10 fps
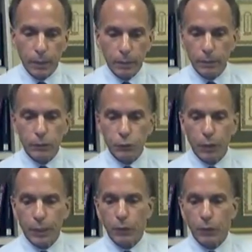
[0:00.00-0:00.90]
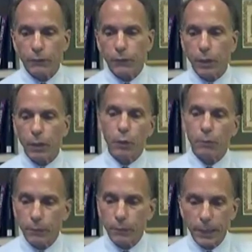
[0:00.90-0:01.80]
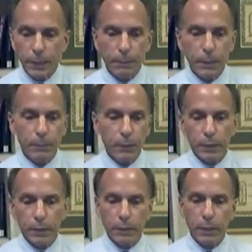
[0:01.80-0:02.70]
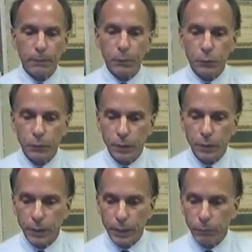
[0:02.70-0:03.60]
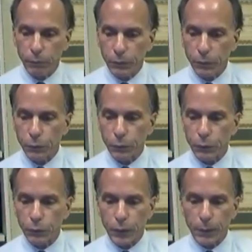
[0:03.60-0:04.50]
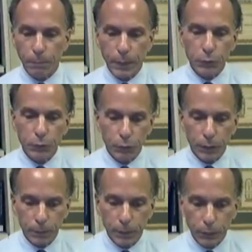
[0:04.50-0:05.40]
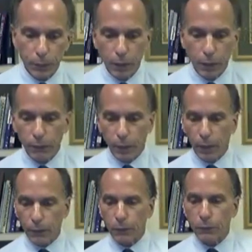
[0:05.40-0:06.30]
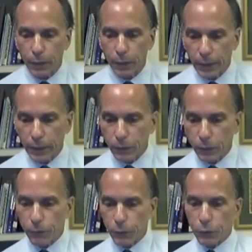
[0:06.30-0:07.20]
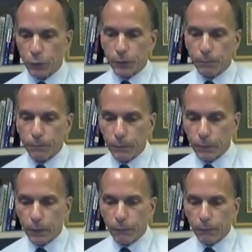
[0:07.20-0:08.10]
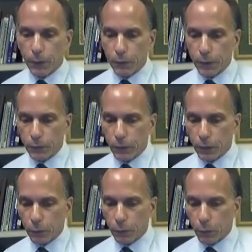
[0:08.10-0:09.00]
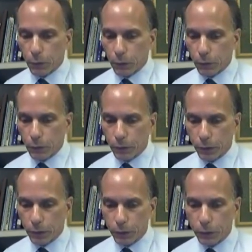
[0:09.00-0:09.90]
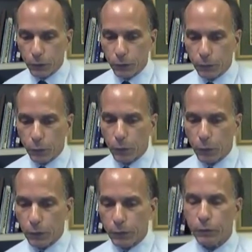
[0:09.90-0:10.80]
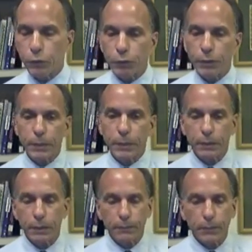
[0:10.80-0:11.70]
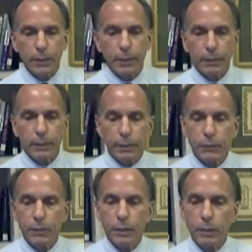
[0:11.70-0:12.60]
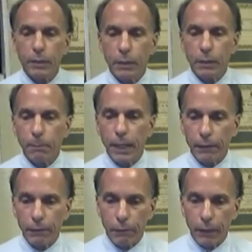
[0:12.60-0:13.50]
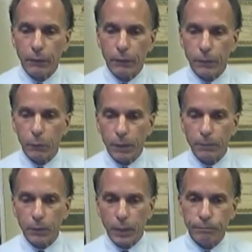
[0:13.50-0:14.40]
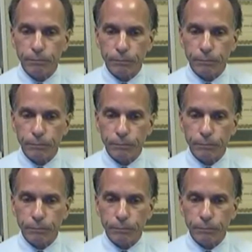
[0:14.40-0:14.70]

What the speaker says: Clinical trials offer hope for many people and an opportunity to help researchers find better treatments for others in the future. Focus on the use of the word treatment in this paragraph from the website.